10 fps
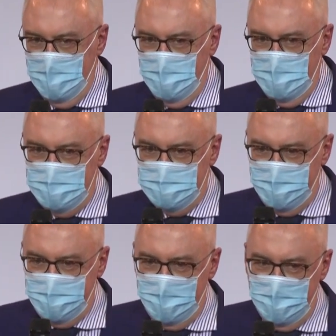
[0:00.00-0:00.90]
which
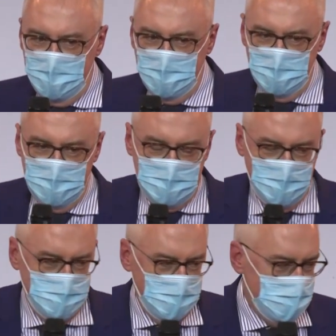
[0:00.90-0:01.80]
refer not only to the
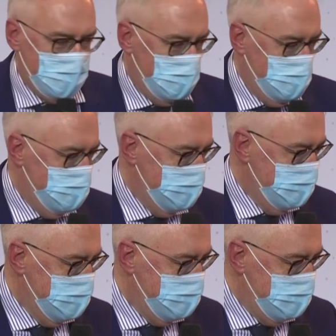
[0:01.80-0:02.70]
medical
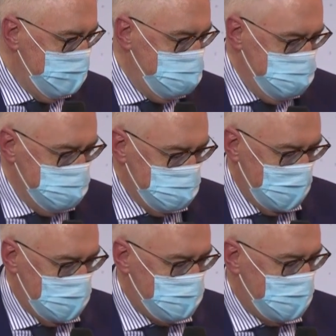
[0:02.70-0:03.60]

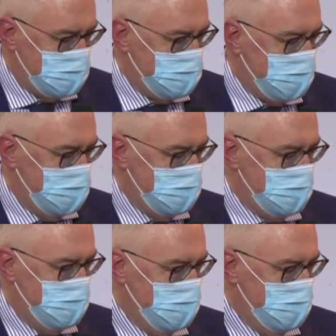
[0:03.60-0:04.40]
aspects of cancer, but